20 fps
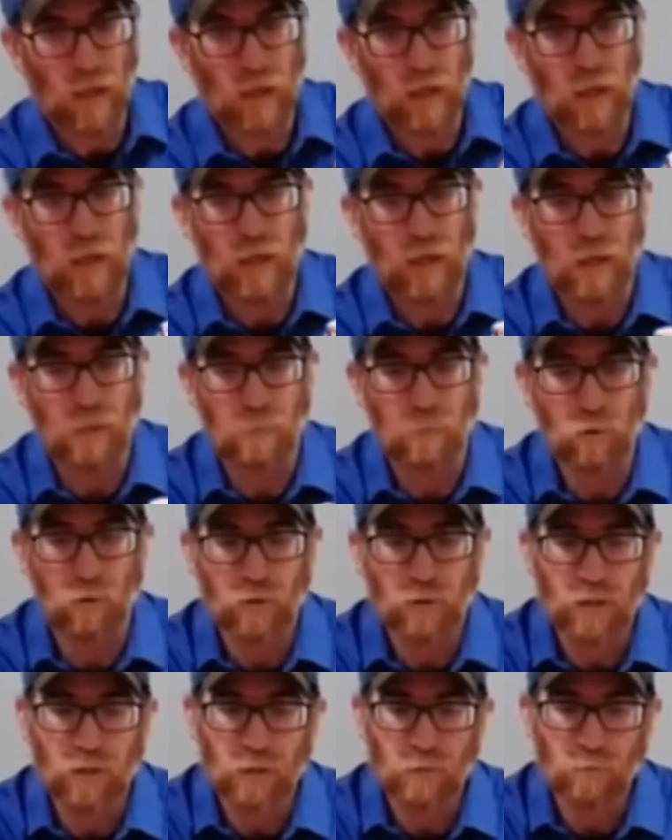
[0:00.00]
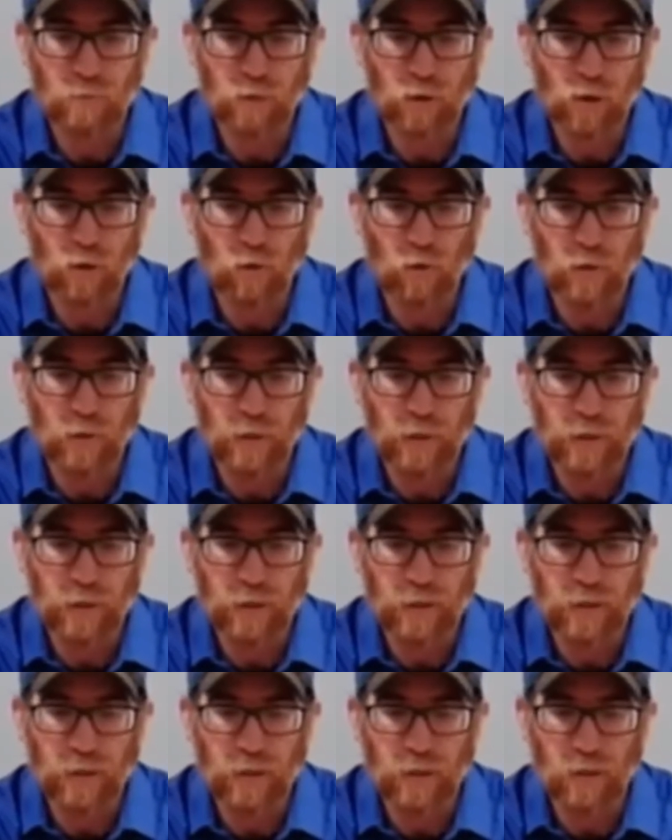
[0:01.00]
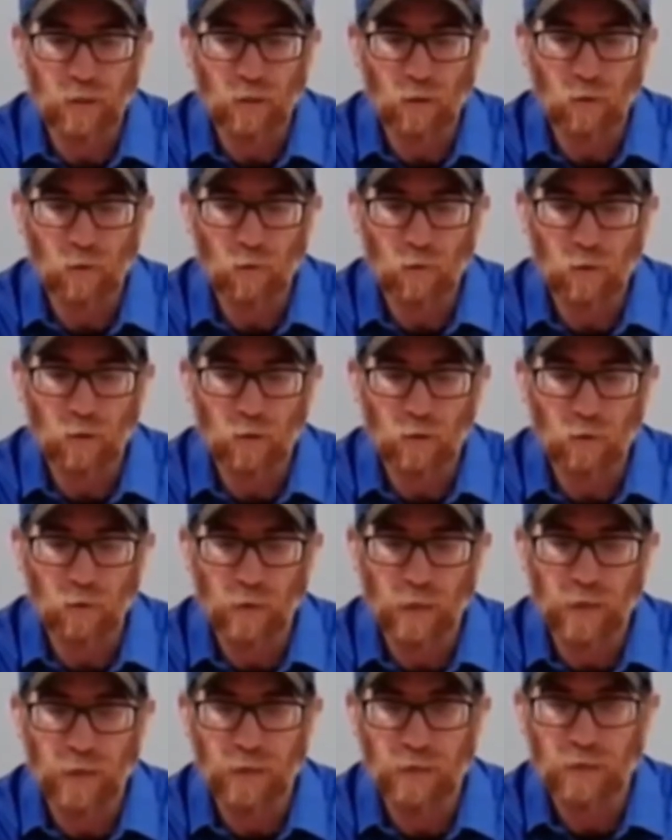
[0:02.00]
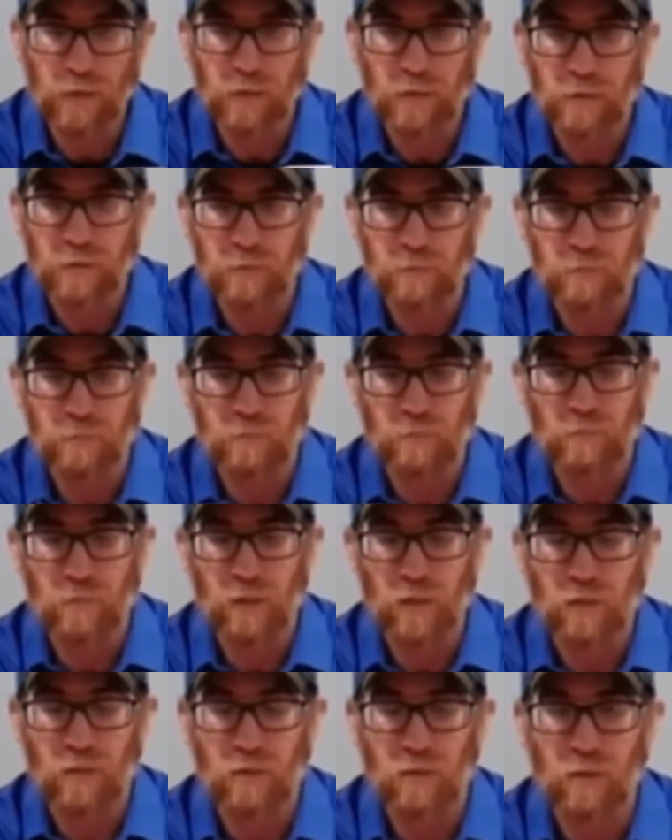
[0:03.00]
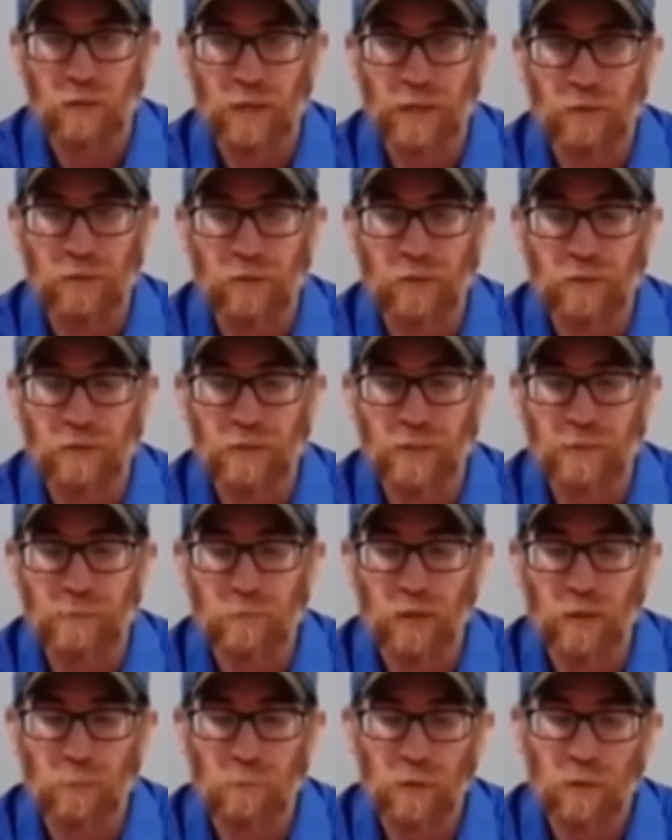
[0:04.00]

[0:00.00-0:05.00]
and put this blue one in with the red. So now it's teamed up.